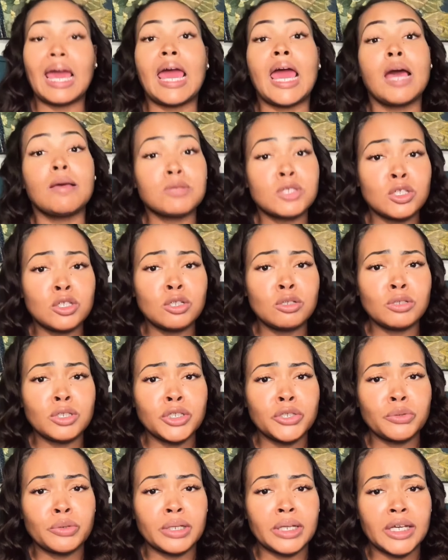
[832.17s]

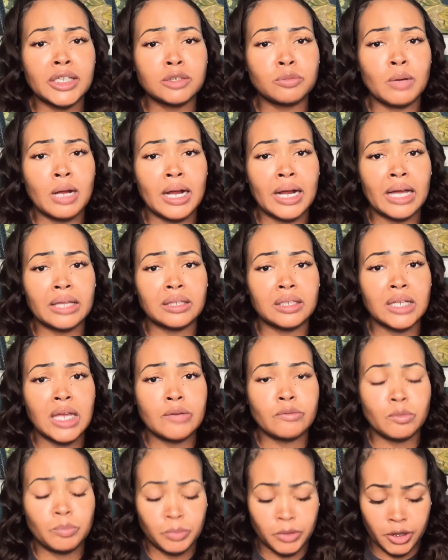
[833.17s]
Absolutely, you can ask where I got the
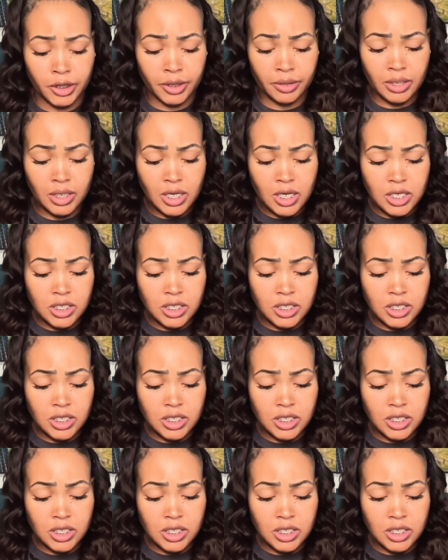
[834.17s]
navel plug.